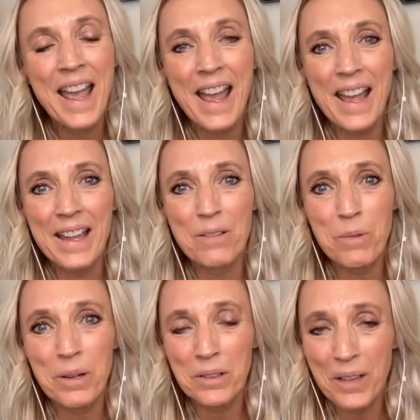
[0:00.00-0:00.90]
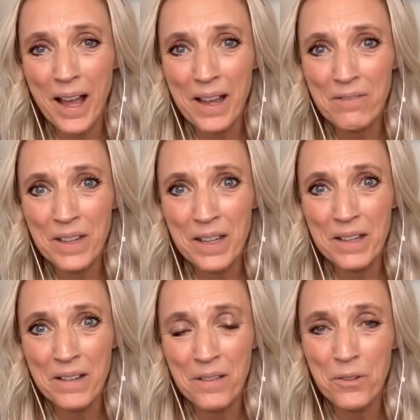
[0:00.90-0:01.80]
And we are live
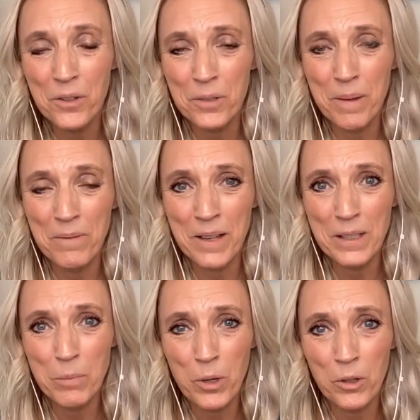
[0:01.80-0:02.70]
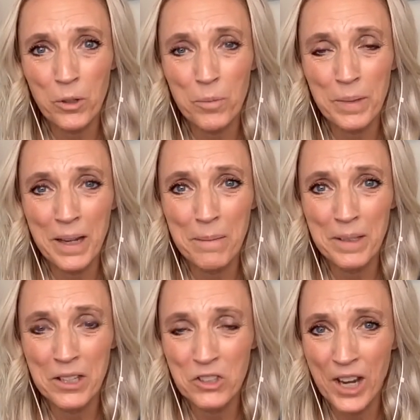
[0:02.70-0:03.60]
in, of course, my Facebook group, Becoming
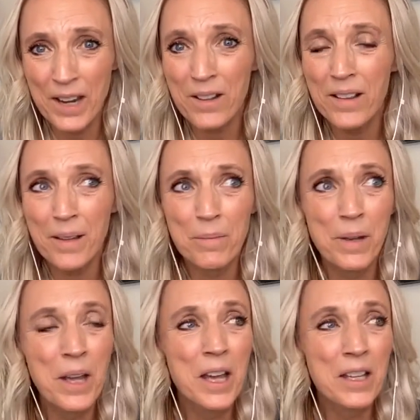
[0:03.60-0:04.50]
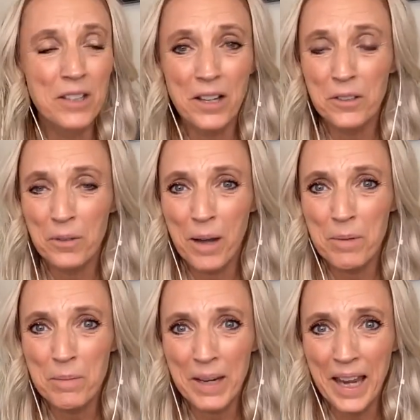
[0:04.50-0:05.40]
the Channel. I'm Dr.
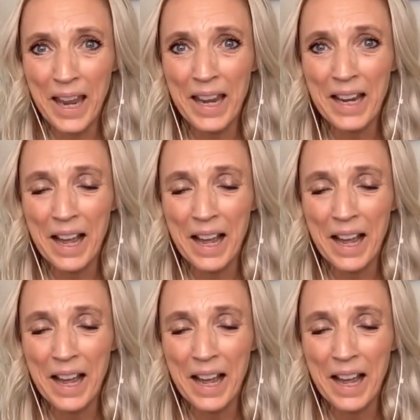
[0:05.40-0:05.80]
Robyn McKay.